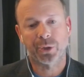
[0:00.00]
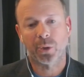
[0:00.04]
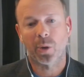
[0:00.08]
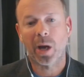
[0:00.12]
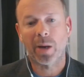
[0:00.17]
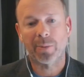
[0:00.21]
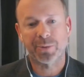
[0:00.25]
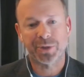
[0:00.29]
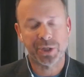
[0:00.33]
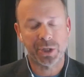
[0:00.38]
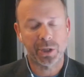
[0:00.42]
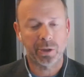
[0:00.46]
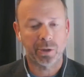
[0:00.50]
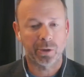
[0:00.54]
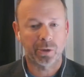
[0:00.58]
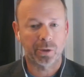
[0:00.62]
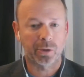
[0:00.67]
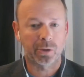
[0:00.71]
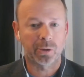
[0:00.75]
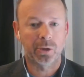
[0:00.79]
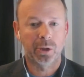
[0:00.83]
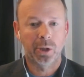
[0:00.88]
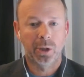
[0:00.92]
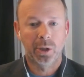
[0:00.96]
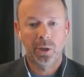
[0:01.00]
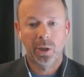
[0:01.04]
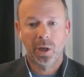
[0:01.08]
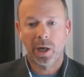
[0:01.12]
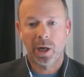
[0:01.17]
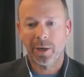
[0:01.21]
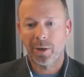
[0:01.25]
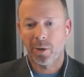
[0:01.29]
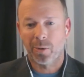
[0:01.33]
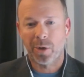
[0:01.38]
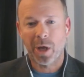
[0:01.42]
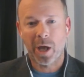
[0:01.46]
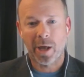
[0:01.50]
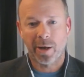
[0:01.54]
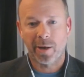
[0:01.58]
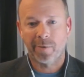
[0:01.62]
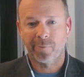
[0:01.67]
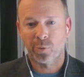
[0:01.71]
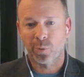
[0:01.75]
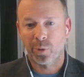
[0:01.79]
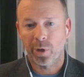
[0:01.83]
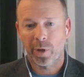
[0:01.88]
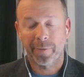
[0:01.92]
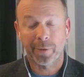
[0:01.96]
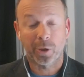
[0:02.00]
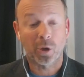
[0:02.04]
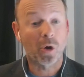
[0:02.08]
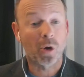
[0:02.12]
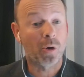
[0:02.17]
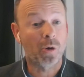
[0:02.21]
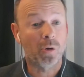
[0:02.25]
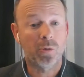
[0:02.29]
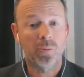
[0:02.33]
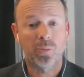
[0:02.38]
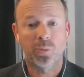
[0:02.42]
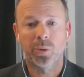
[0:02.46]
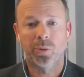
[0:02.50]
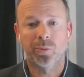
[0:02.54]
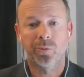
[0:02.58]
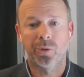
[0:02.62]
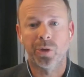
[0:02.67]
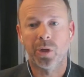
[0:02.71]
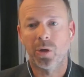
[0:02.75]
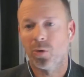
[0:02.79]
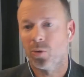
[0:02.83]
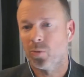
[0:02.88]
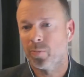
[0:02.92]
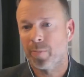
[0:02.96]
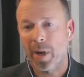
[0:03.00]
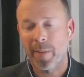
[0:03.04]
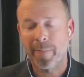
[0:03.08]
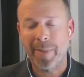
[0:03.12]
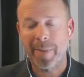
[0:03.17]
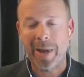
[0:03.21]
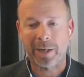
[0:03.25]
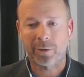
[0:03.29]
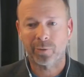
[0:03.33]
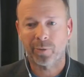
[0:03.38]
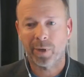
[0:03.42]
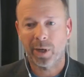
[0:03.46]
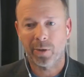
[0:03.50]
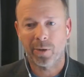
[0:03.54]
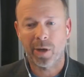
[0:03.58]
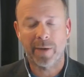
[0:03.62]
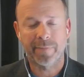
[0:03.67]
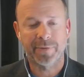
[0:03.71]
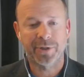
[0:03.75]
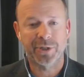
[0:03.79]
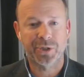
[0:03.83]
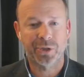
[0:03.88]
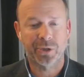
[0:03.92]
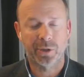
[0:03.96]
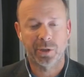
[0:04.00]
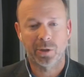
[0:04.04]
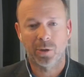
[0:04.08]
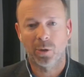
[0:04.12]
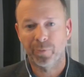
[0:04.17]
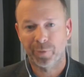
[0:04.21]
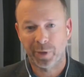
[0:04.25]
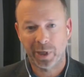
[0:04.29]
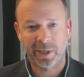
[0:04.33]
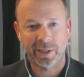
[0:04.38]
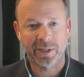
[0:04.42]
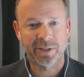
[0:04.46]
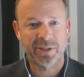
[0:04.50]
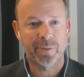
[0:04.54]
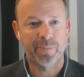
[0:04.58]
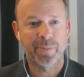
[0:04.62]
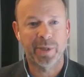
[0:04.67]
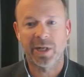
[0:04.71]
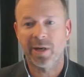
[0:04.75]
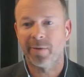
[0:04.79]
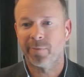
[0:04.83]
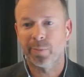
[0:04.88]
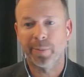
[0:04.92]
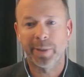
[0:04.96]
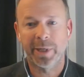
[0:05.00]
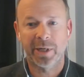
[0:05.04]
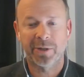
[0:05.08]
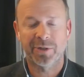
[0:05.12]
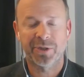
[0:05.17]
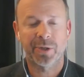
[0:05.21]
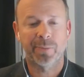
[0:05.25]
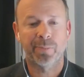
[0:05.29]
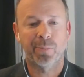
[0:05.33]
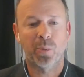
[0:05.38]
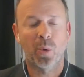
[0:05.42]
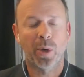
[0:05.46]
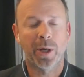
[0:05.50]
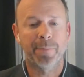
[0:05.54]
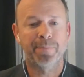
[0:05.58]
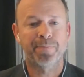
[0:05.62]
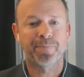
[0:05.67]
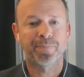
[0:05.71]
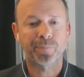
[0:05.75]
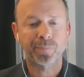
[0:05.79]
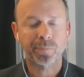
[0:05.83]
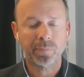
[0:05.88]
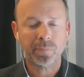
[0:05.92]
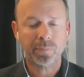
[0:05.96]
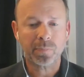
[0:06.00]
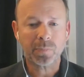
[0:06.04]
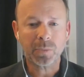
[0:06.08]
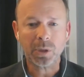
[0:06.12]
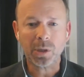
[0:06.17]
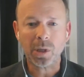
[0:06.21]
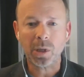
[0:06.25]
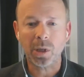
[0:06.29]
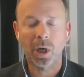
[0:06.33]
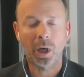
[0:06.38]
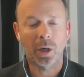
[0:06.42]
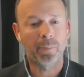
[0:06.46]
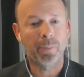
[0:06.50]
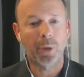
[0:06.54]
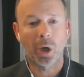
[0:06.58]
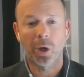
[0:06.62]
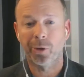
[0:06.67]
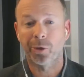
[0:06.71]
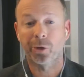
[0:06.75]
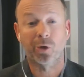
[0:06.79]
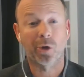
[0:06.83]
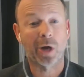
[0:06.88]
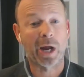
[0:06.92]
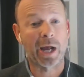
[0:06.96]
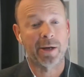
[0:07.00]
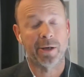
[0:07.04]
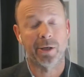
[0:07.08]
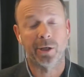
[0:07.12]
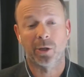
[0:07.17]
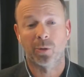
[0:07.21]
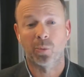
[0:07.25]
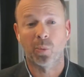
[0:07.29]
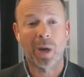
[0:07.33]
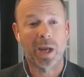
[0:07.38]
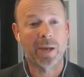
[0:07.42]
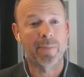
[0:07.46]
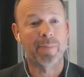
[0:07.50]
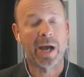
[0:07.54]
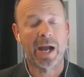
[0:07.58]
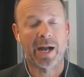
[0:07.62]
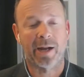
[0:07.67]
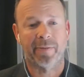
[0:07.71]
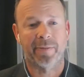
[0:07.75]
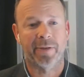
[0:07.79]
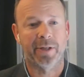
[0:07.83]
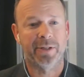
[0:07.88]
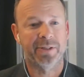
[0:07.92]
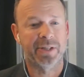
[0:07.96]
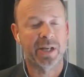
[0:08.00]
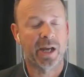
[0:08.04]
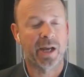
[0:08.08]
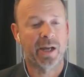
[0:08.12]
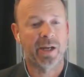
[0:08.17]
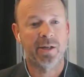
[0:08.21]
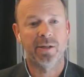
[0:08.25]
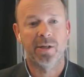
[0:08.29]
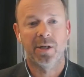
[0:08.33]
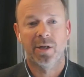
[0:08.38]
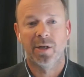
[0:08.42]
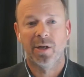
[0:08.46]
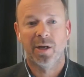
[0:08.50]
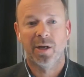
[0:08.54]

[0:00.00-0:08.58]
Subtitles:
So I was here. I know not everyone on the call will know my background. Obviously, hopefully I get to meet everybody at some point. Undergrad here way back in the day,